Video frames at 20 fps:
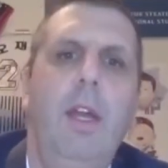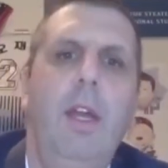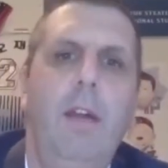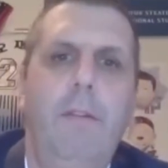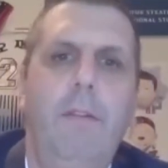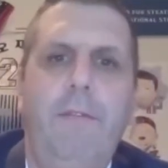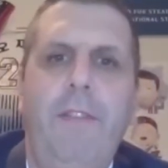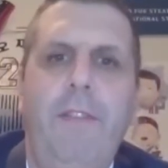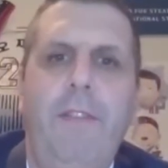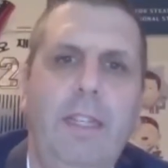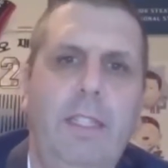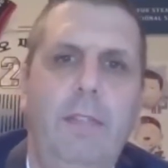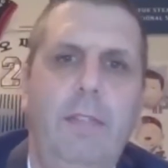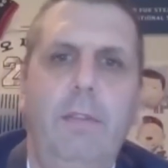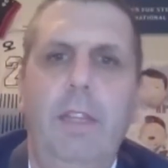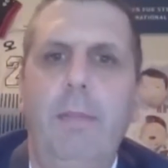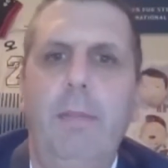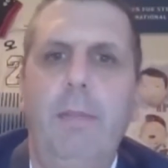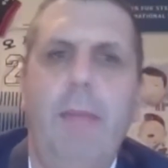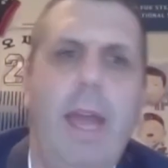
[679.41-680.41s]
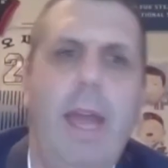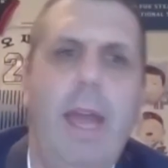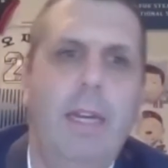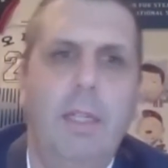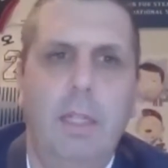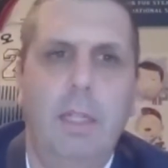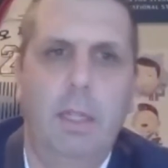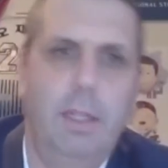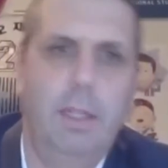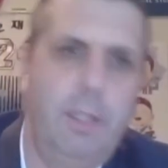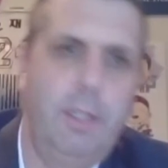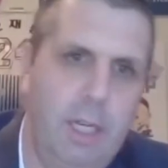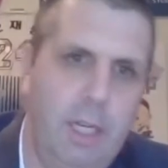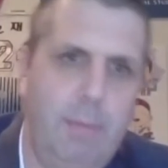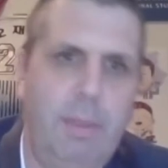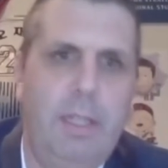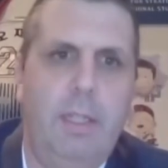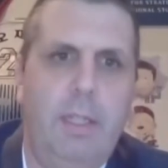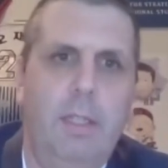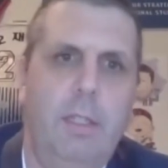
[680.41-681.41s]
effectively manage the
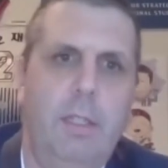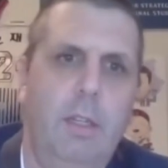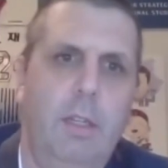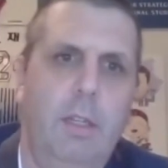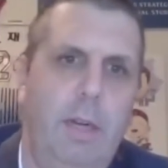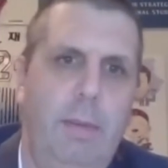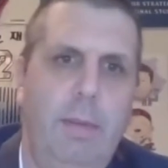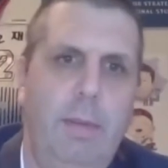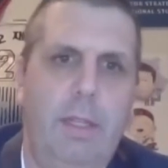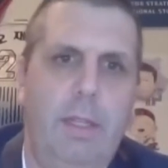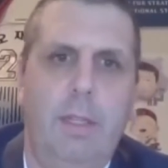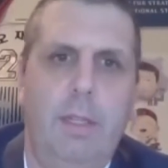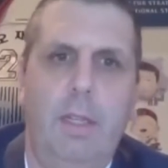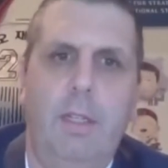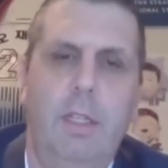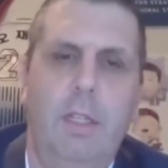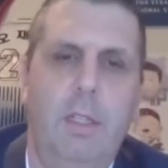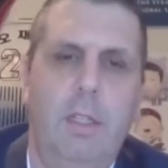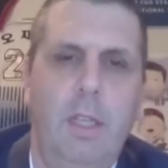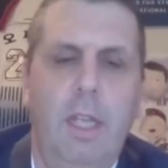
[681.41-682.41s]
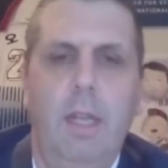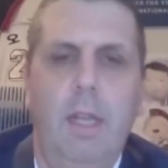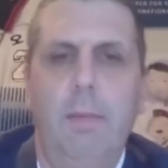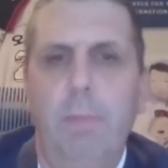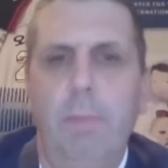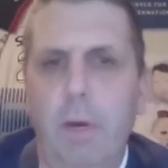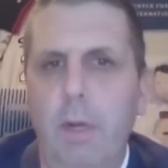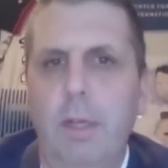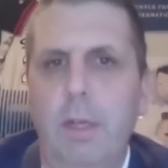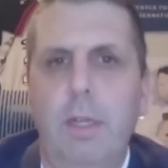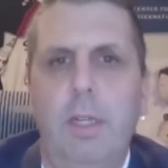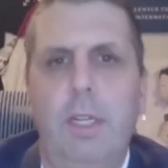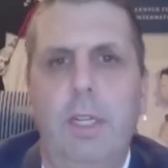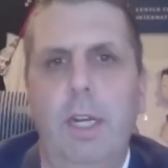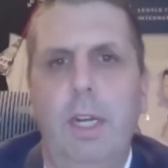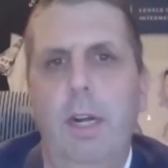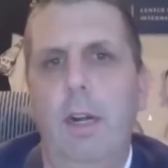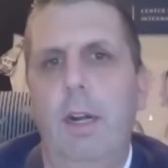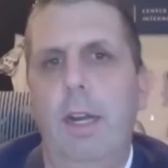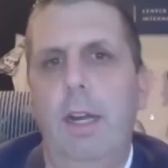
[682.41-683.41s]
legitimate disagreements such as burden
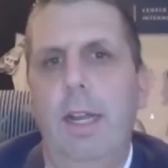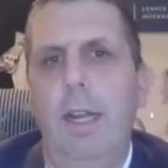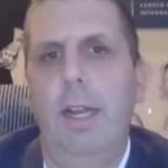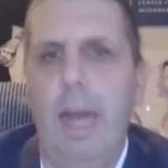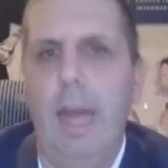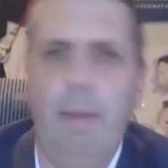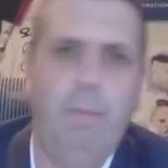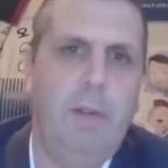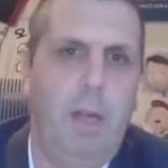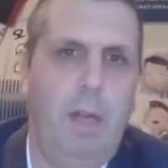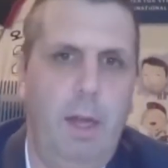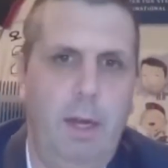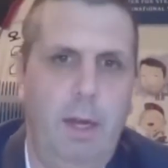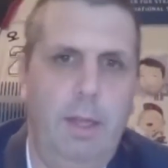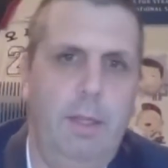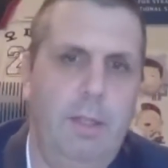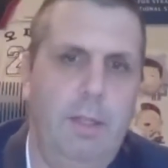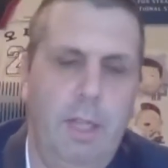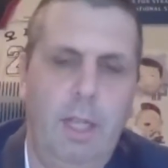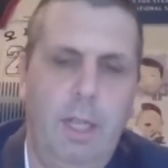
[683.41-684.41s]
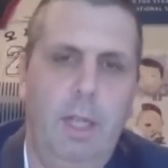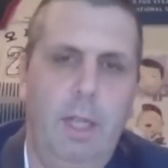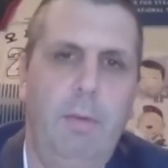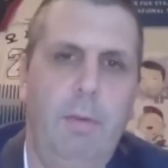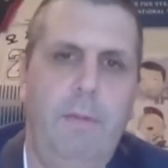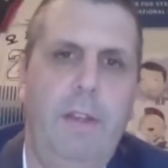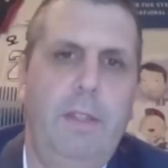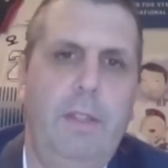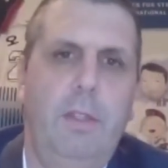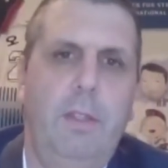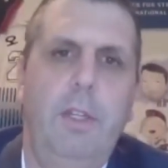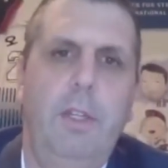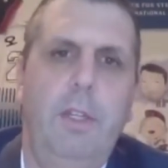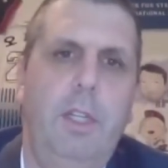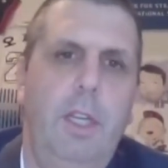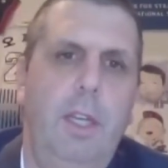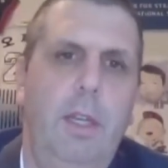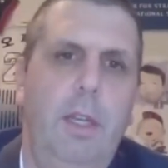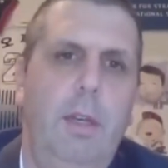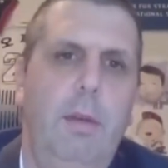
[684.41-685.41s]
sharing, OPCON, as Professor
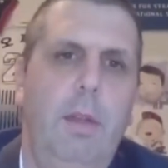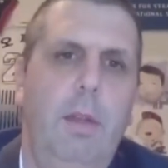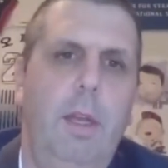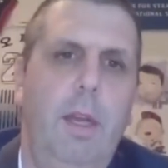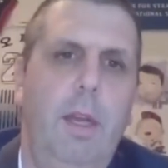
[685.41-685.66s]
Shin